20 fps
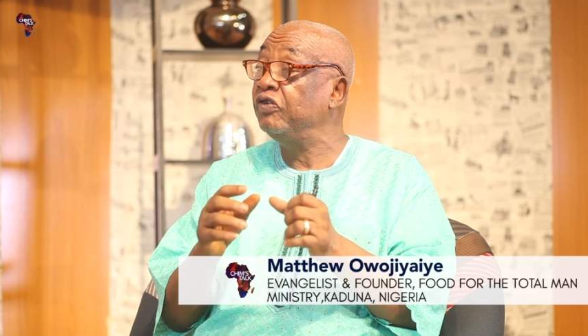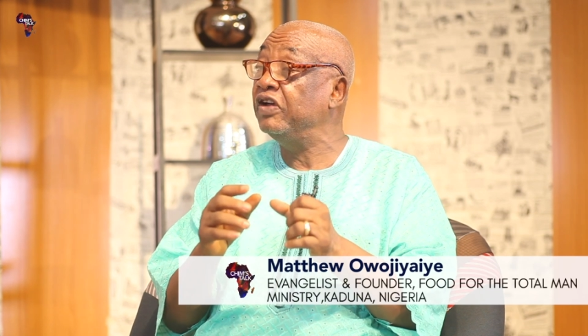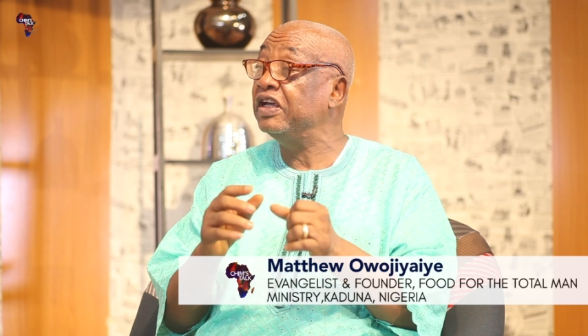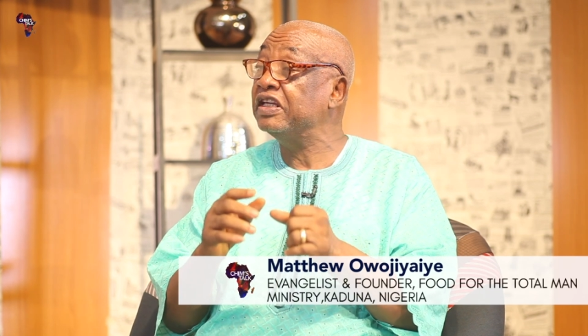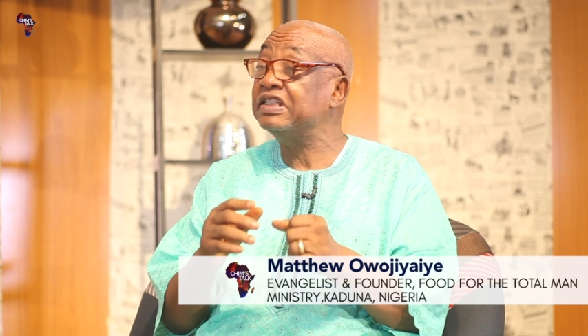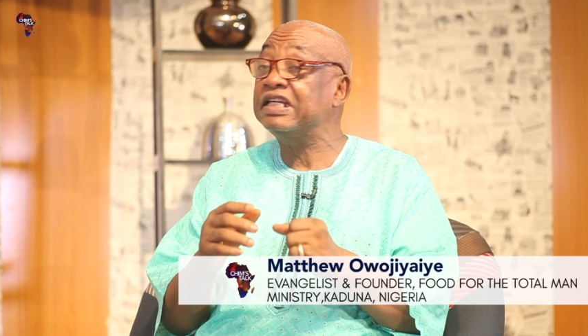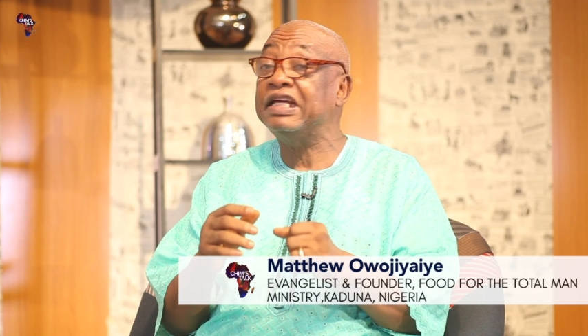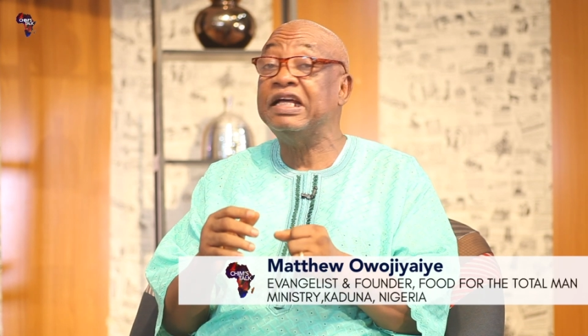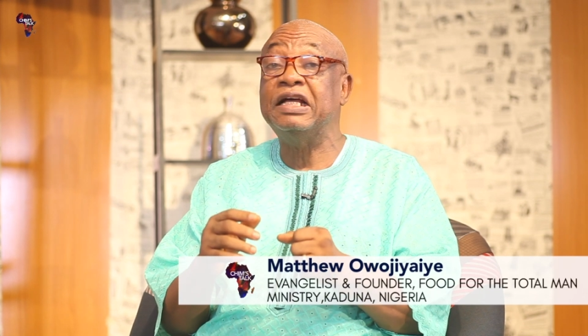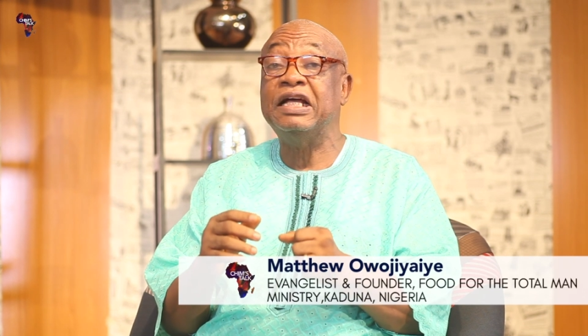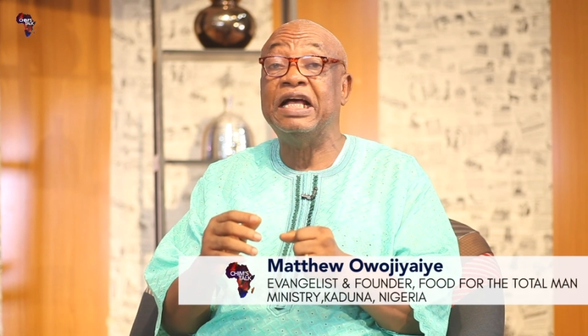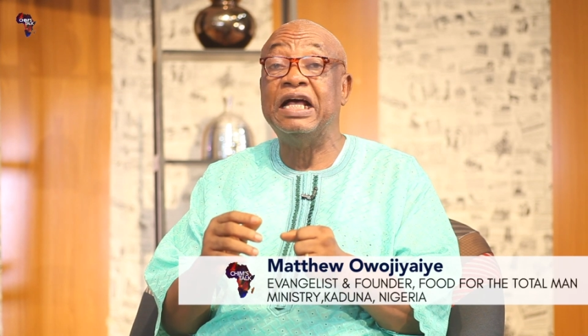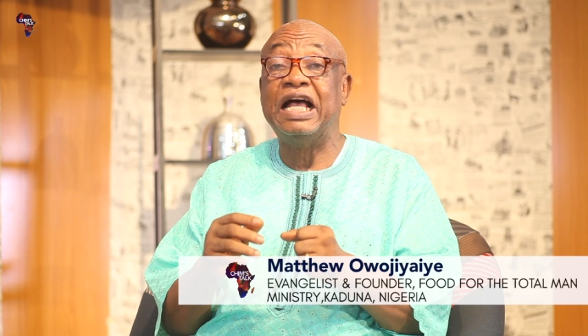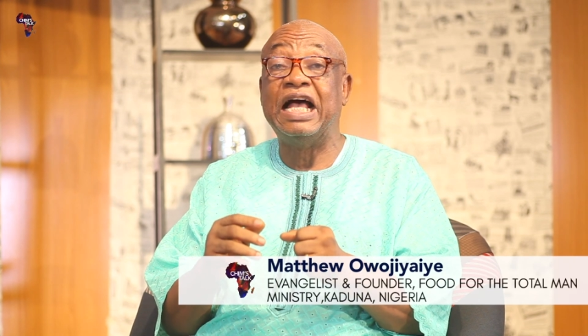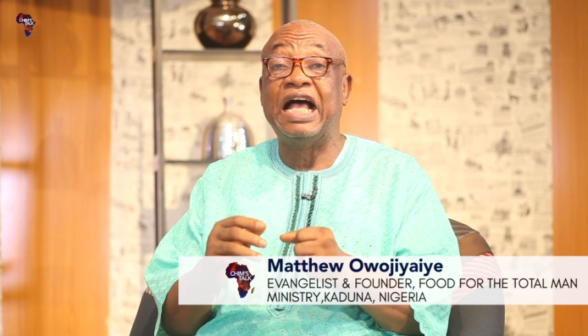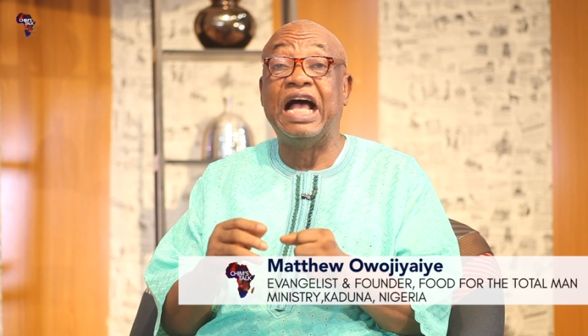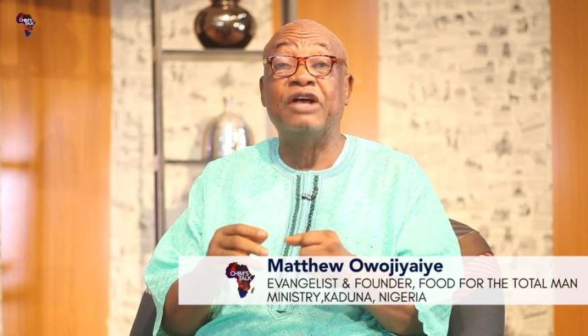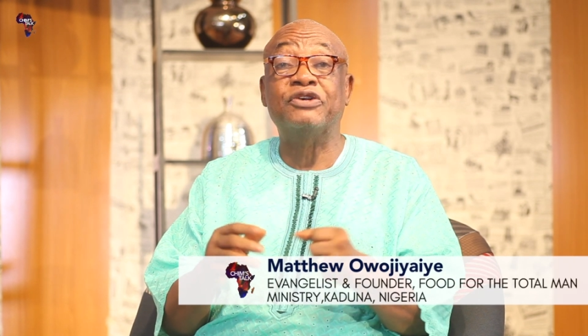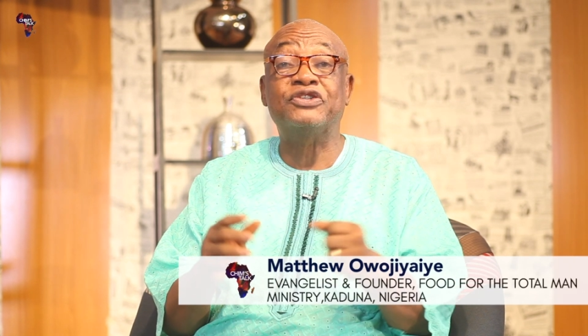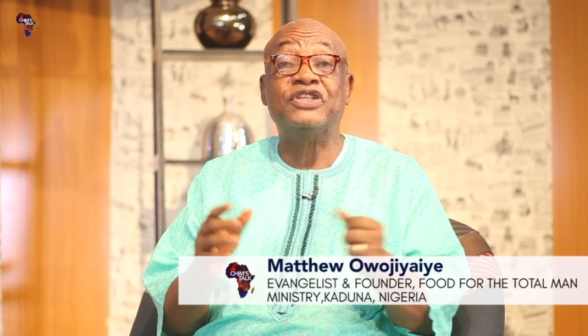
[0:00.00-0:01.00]
face
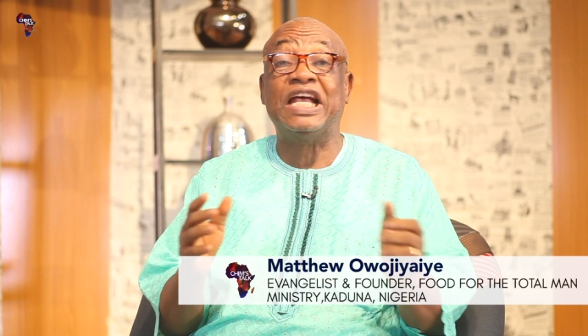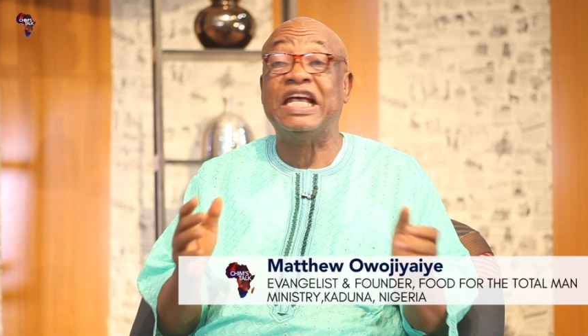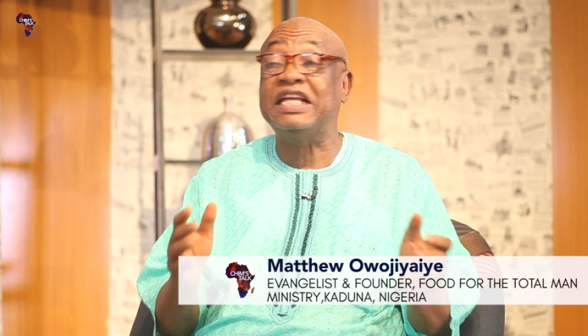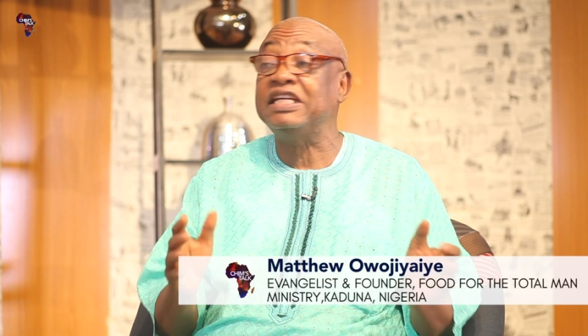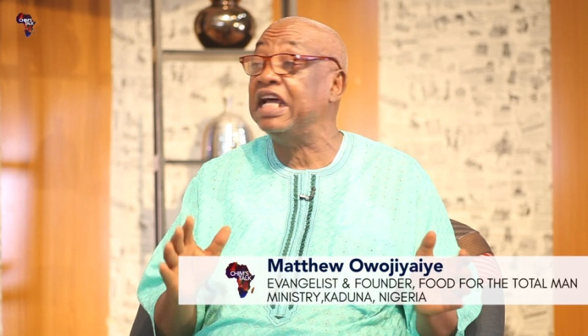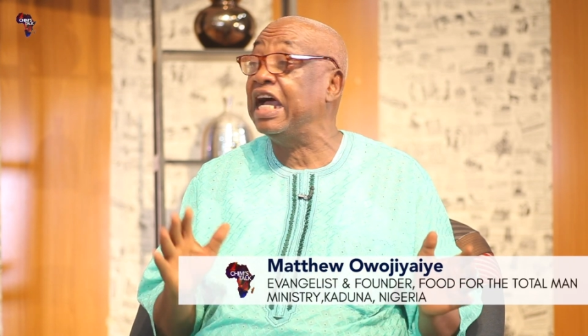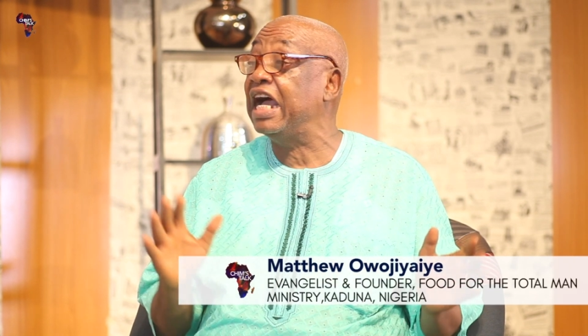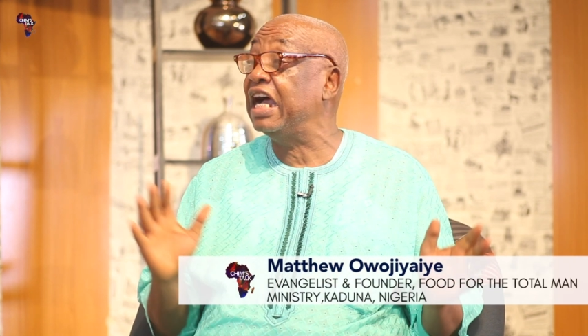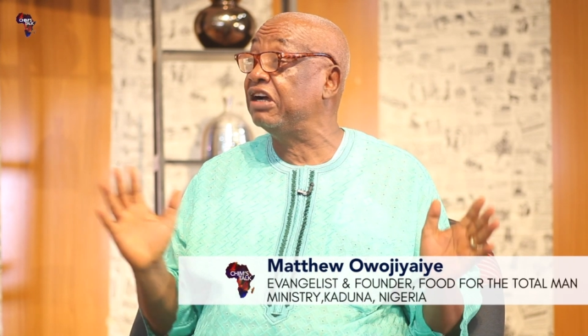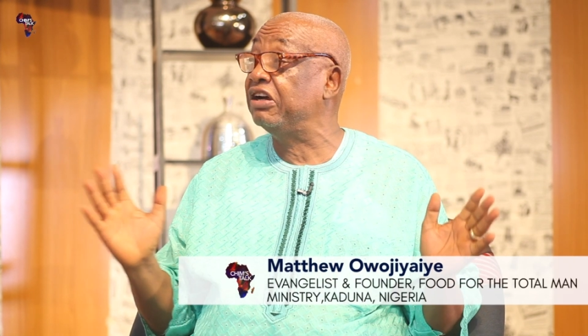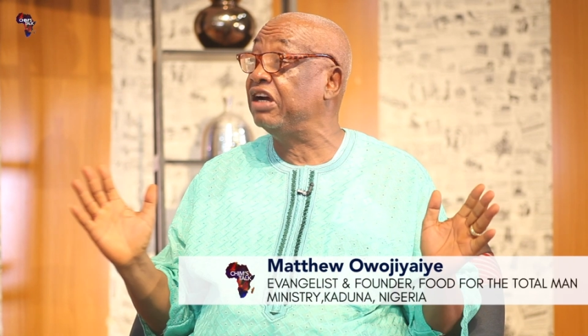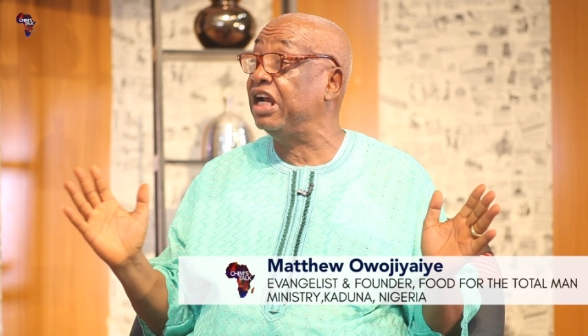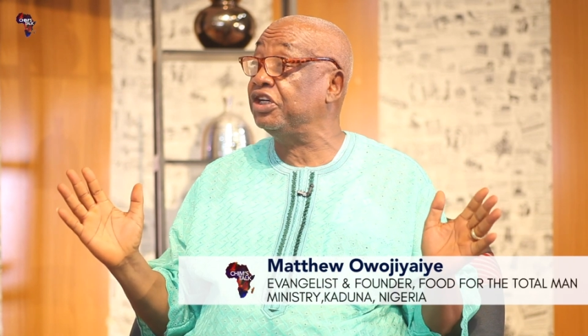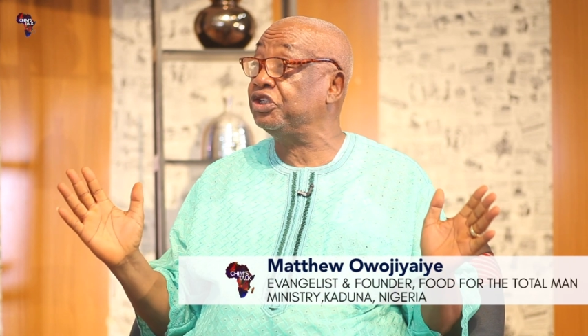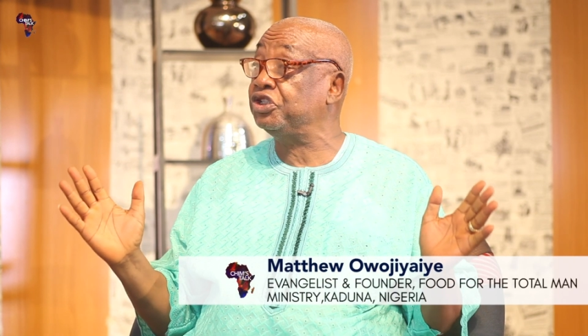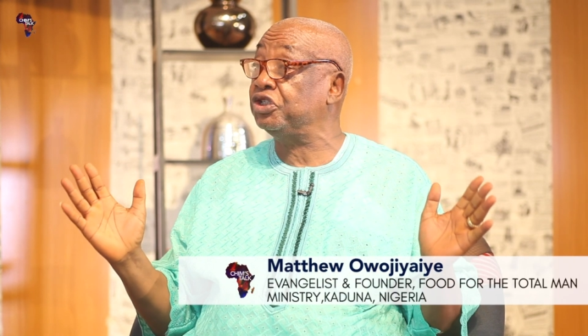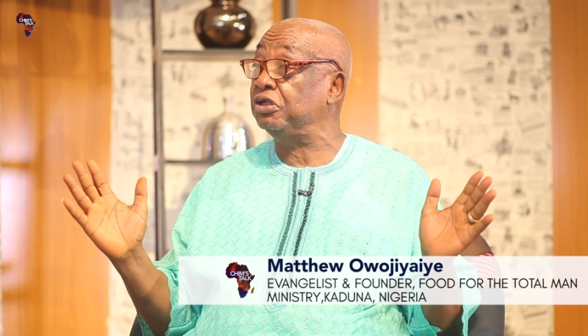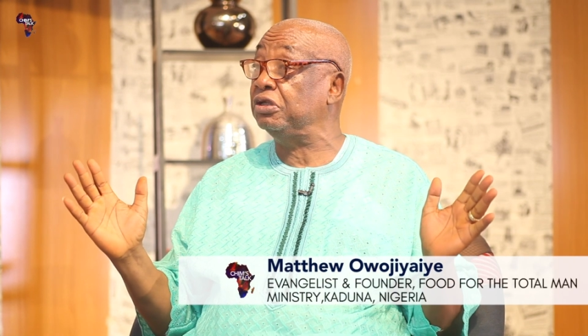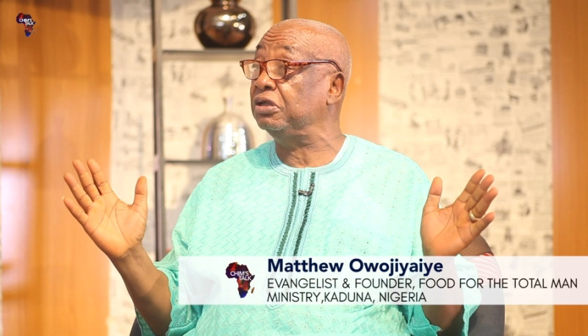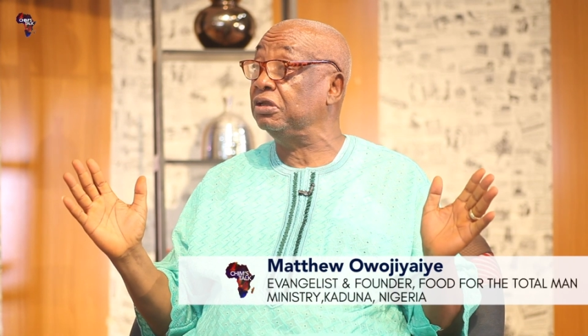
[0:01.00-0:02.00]
outside
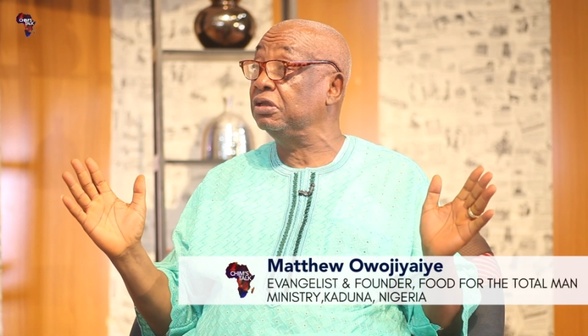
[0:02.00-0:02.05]
aggression.